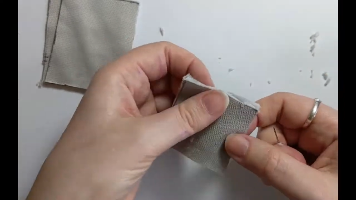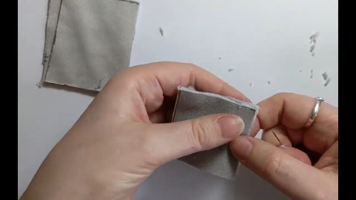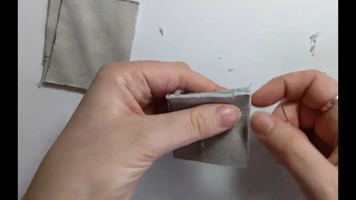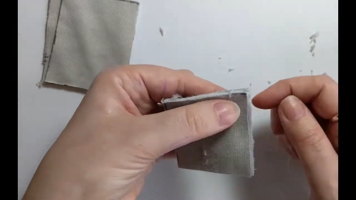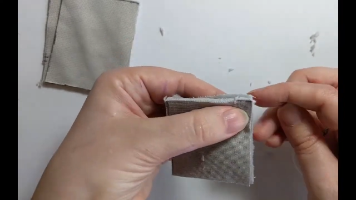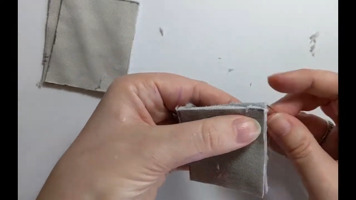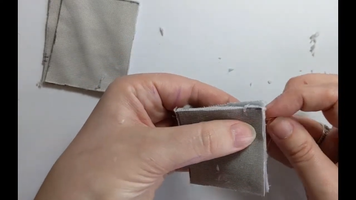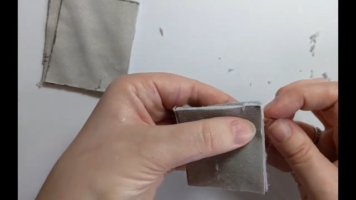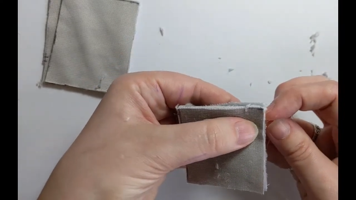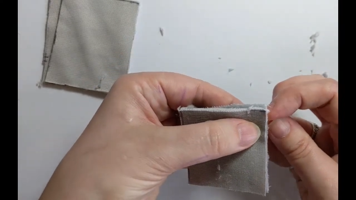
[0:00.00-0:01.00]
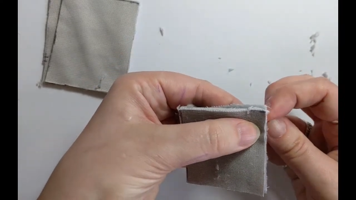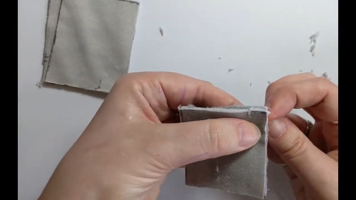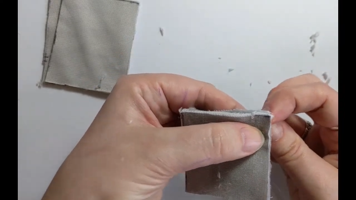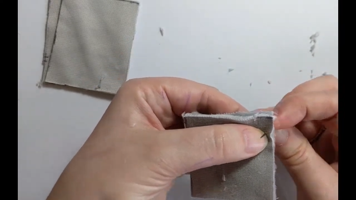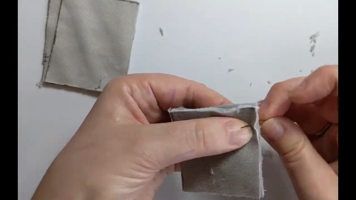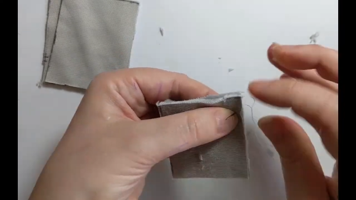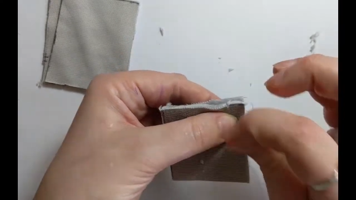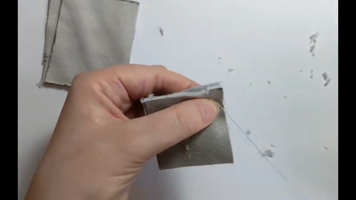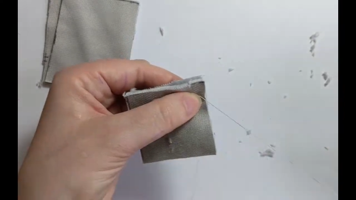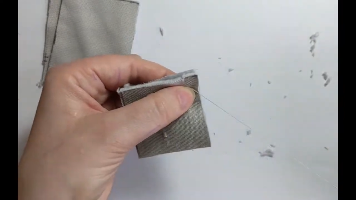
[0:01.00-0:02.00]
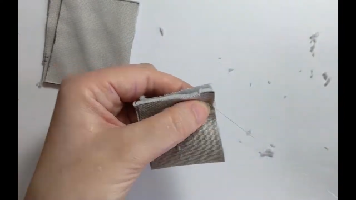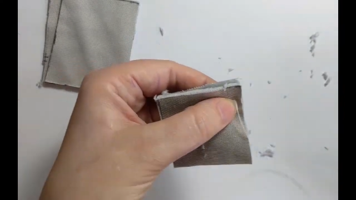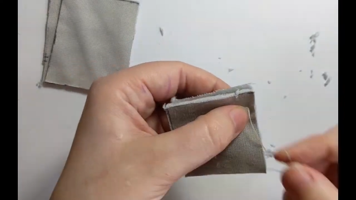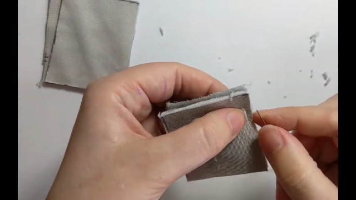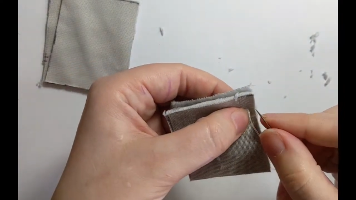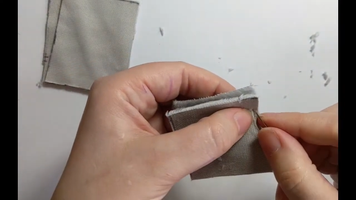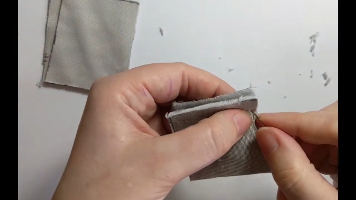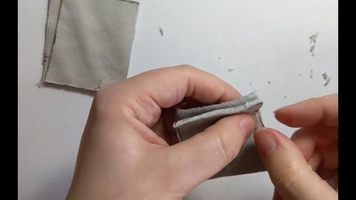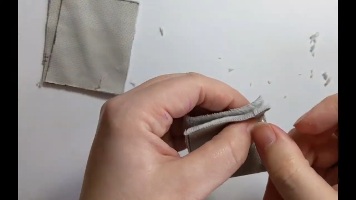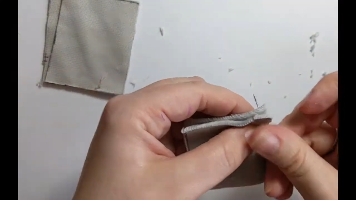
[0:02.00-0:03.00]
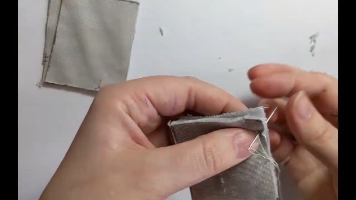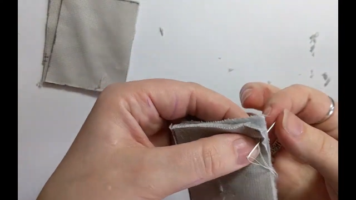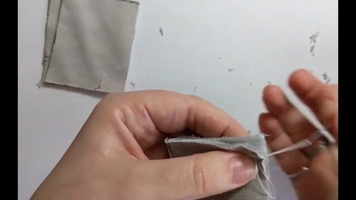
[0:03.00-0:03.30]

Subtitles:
[unreadable: no face in view]